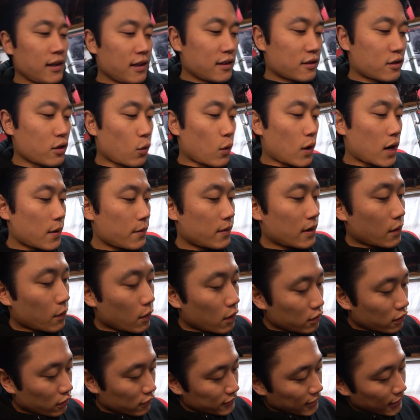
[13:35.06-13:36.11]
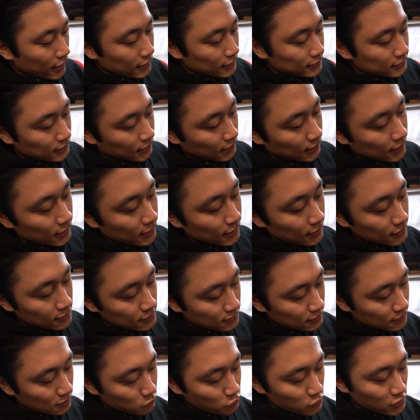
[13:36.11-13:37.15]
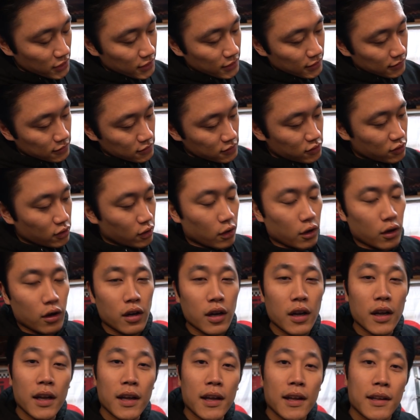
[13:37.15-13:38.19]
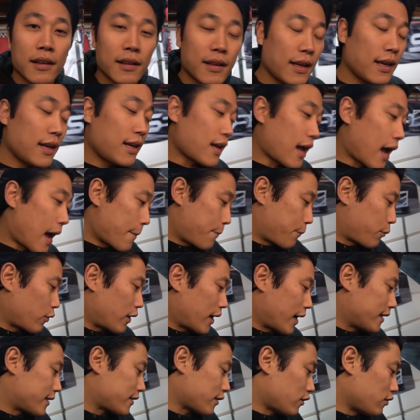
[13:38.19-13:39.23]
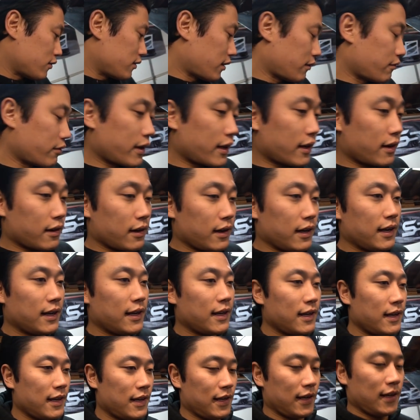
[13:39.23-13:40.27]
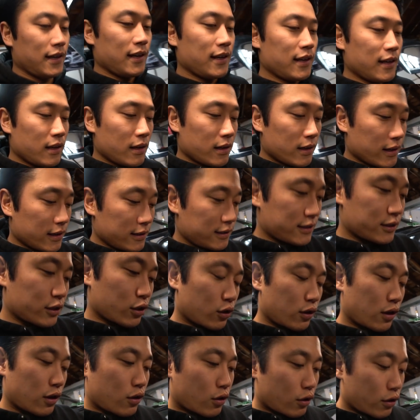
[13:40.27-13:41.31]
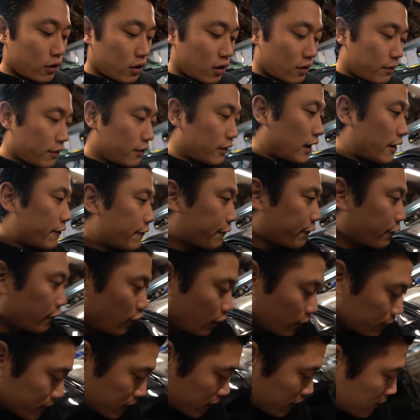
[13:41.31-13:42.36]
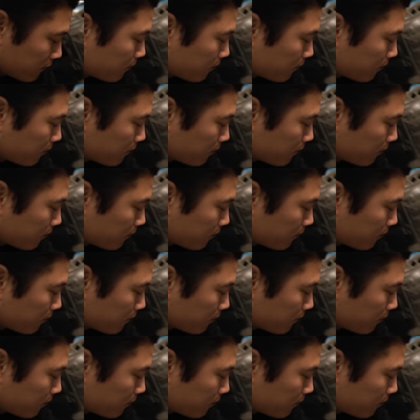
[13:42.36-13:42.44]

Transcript: So what I'm gonna work on next is reinstall the uprights on the rear, install the coilover up front,